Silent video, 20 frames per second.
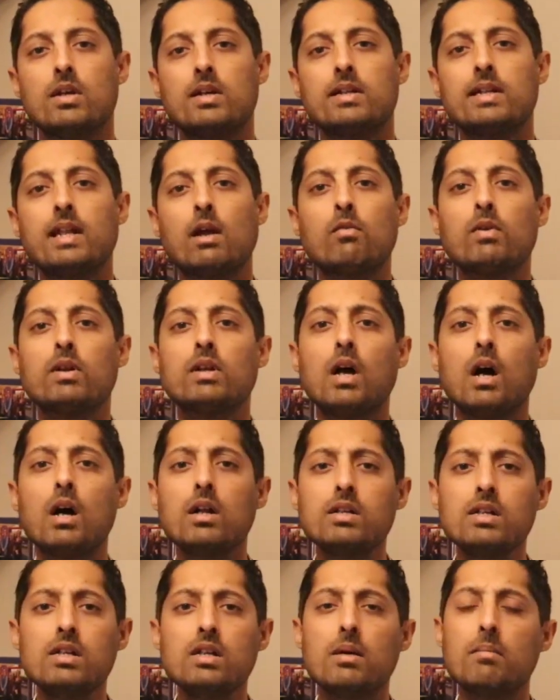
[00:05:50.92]
Now,
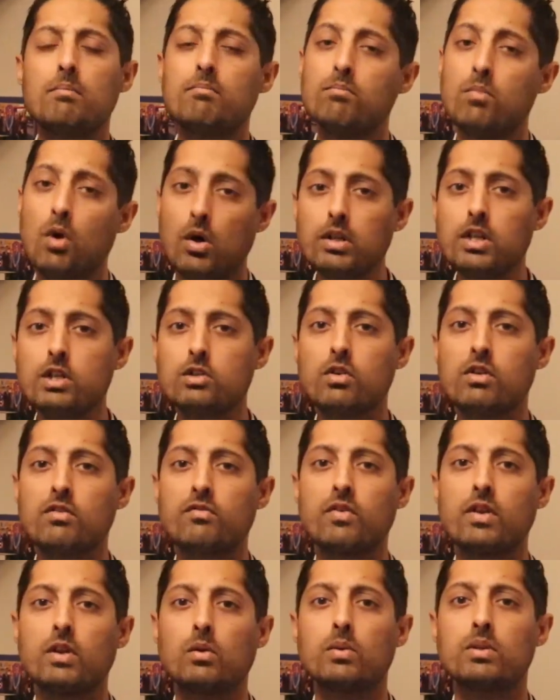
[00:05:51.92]
regarding monitoring
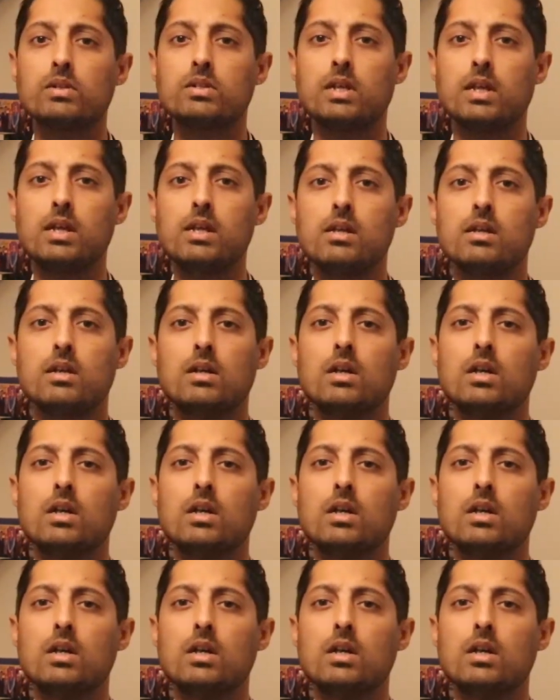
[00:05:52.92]
frequency,